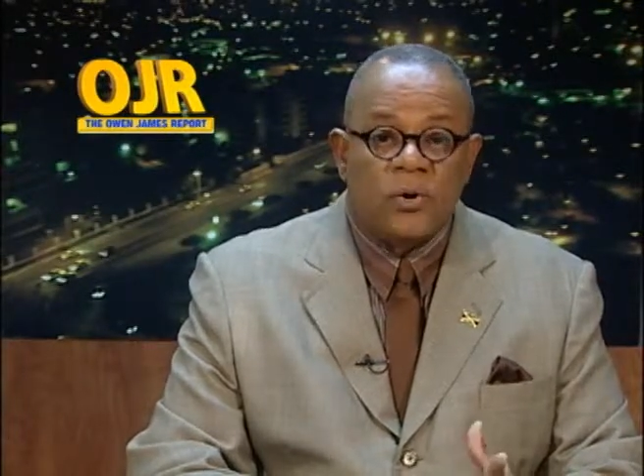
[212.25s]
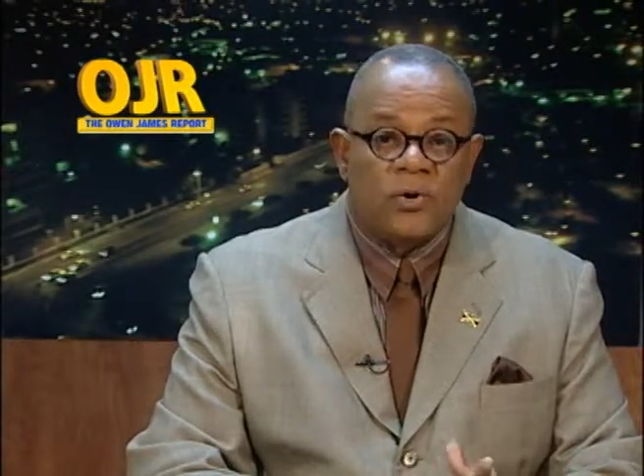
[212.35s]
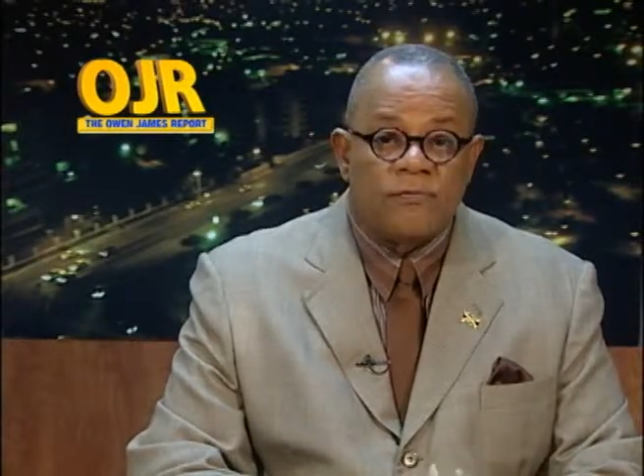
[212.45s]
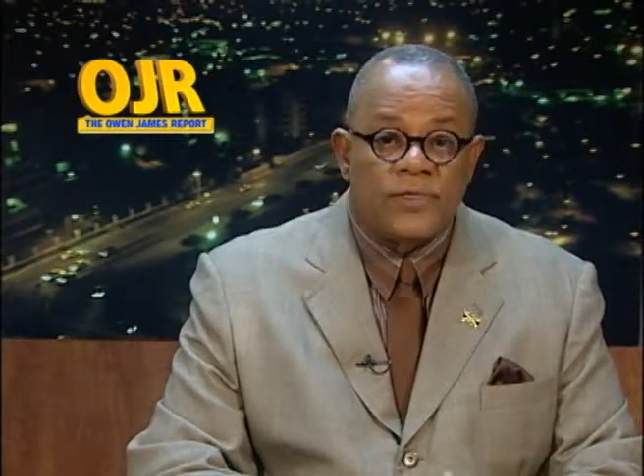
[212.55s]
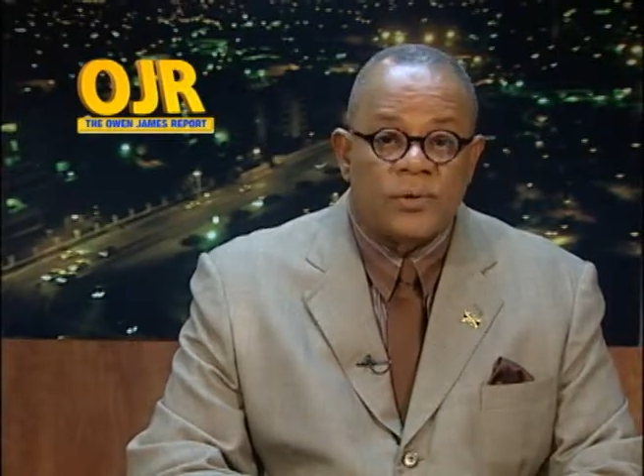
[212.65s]

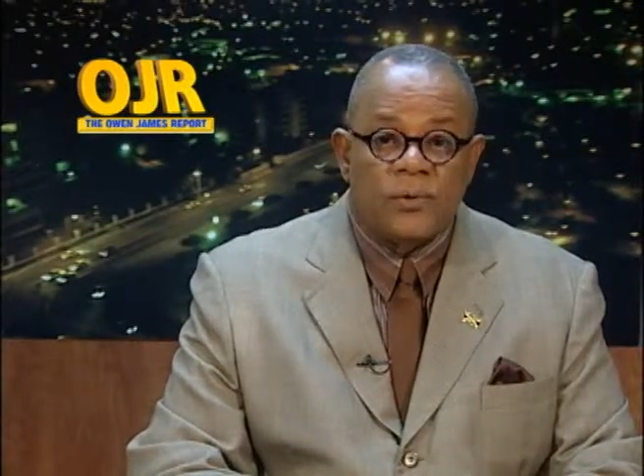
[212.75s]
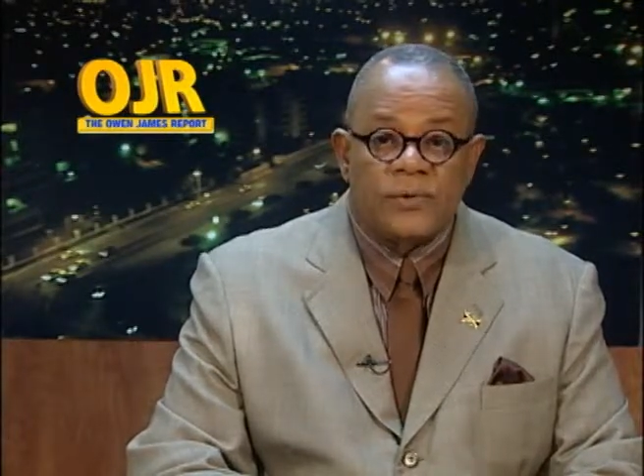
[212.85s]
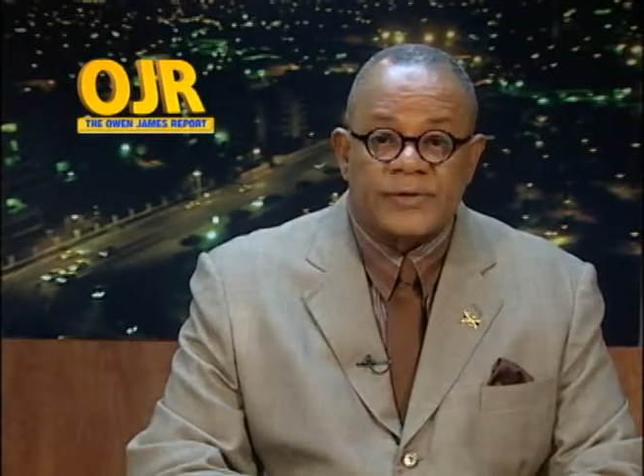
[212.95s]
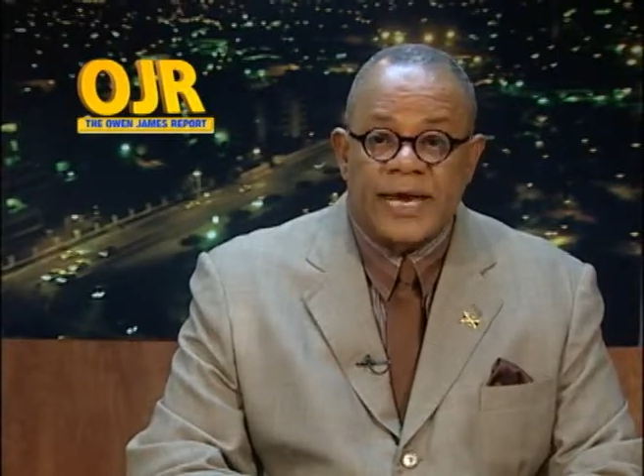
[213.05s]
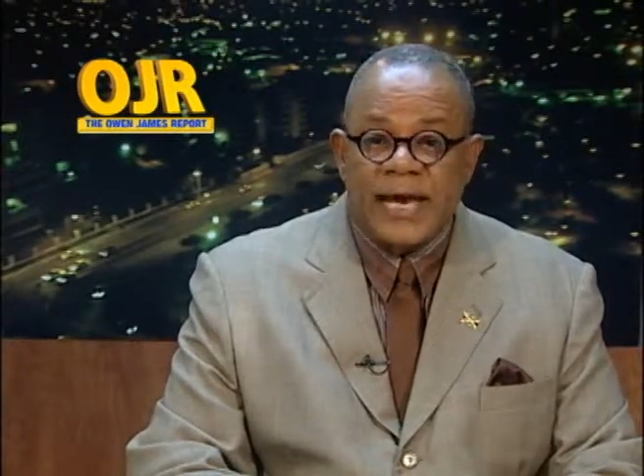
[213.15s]
over the
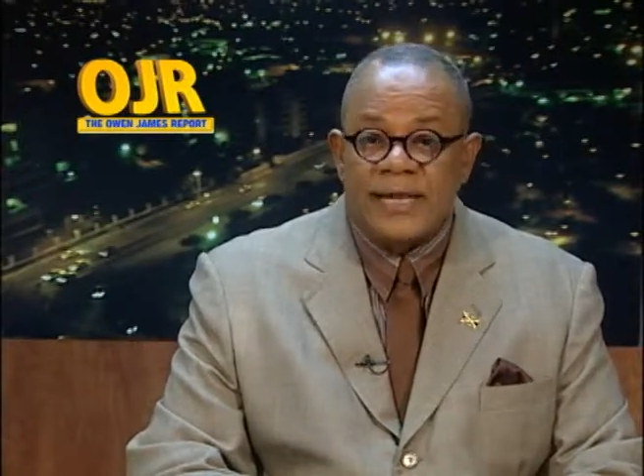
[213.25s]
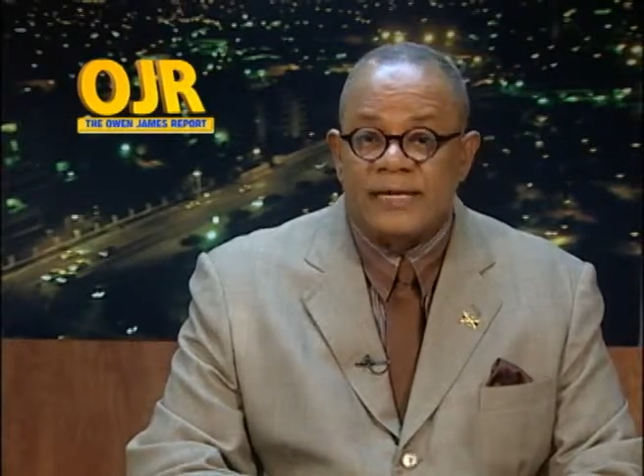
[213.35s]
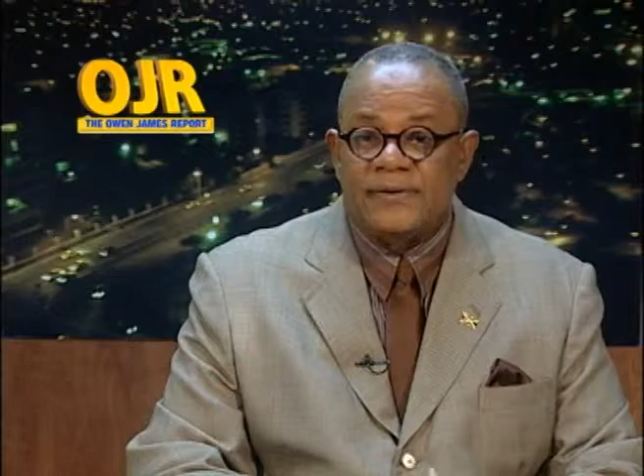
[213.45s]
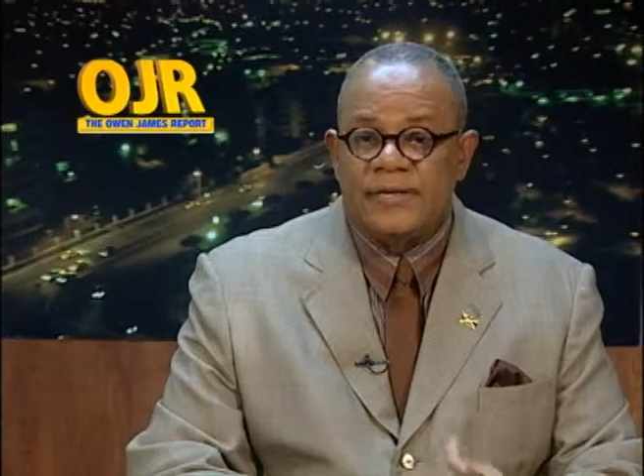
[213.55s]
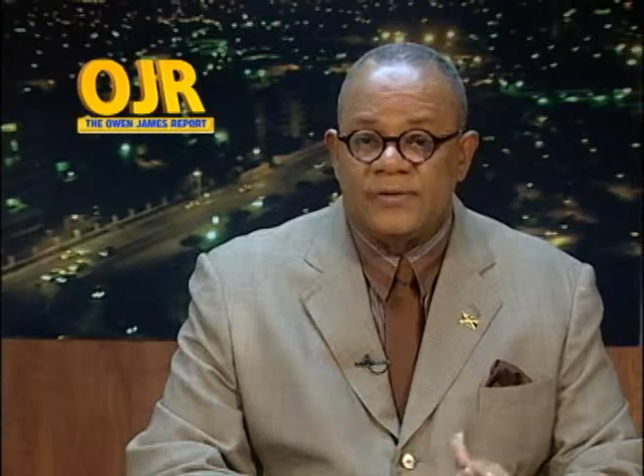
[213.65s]
Goat
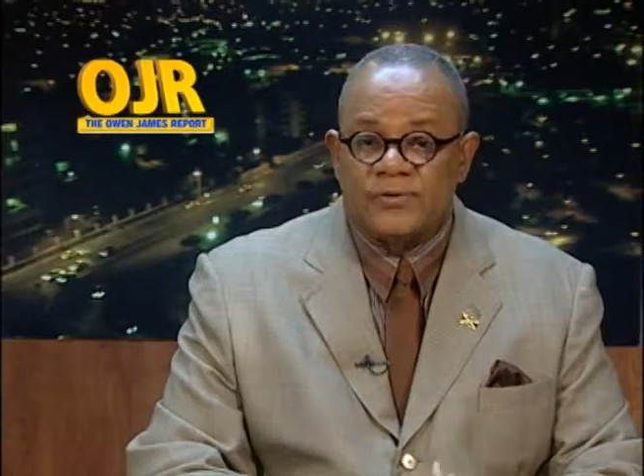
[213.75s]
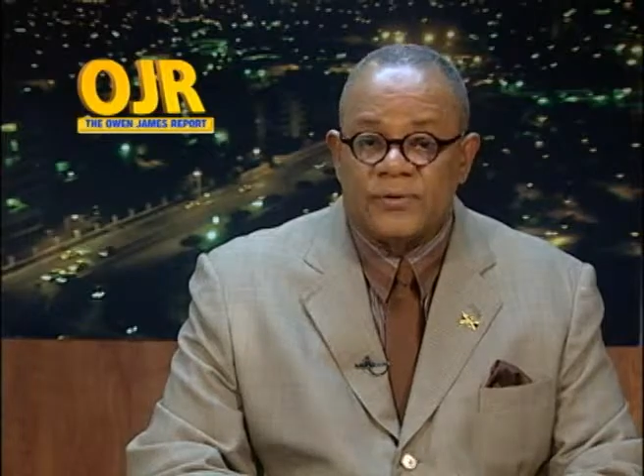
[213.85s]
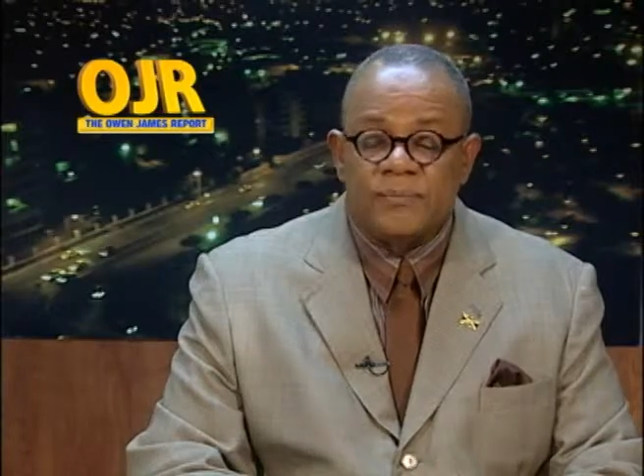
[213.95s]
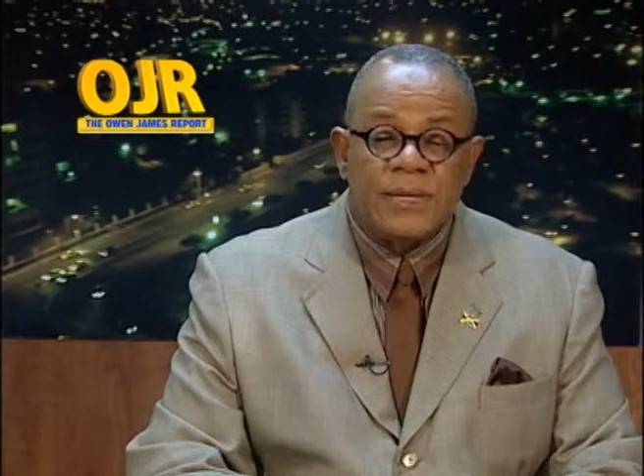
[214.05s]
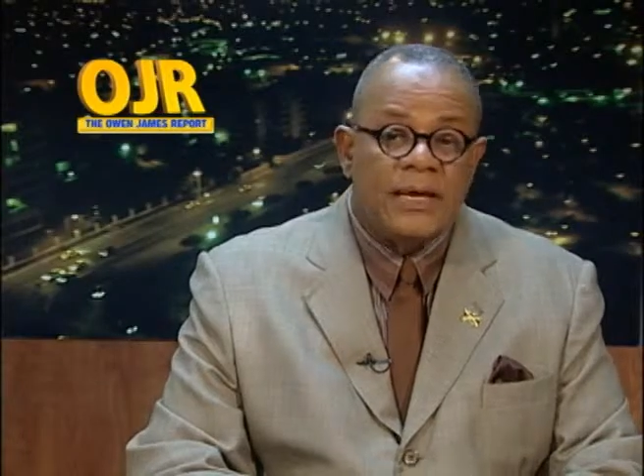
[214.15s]
Island
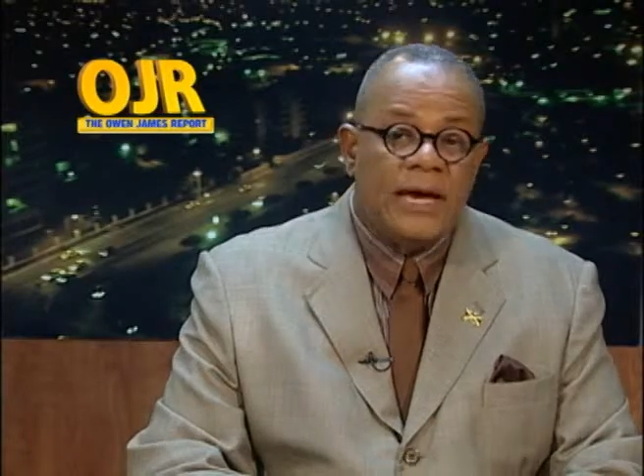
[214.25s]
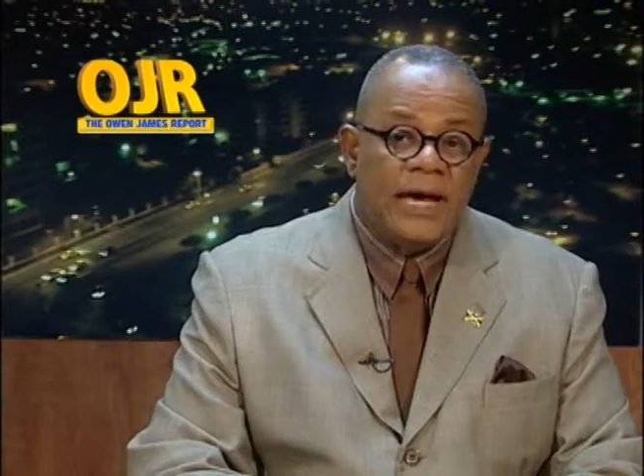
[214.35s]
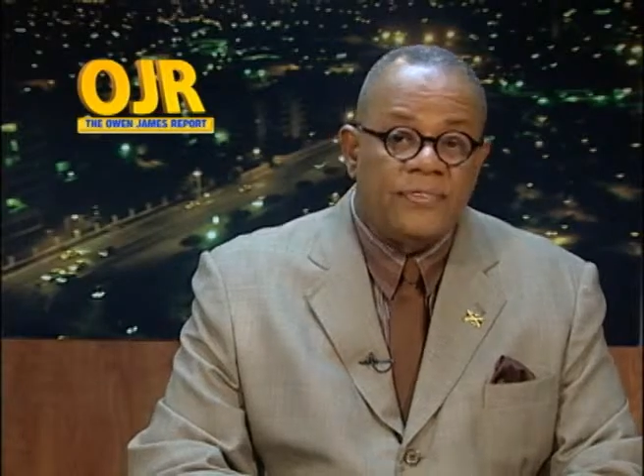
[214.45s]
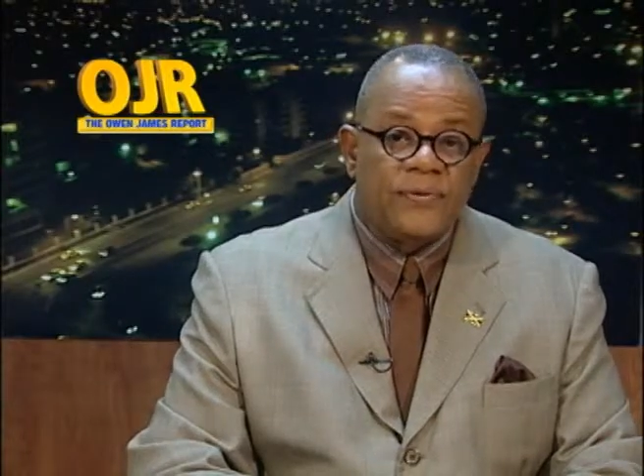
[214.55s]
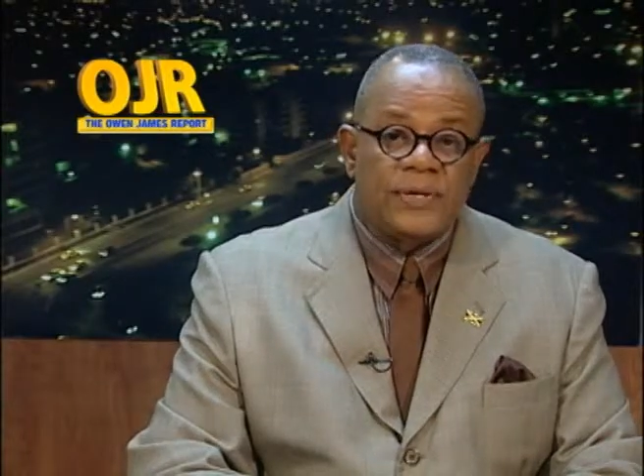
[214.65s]
issue,
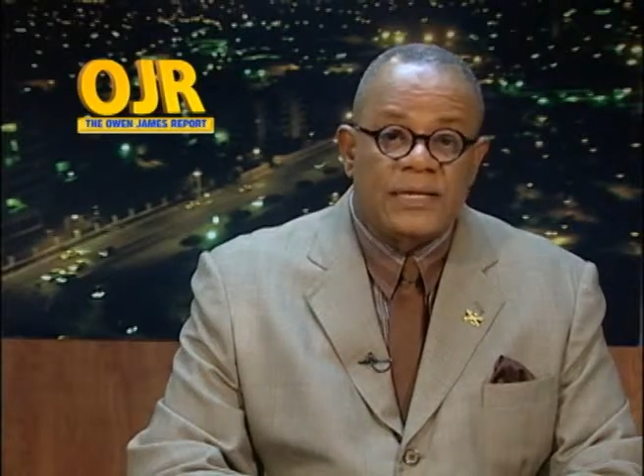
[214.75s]
Anthony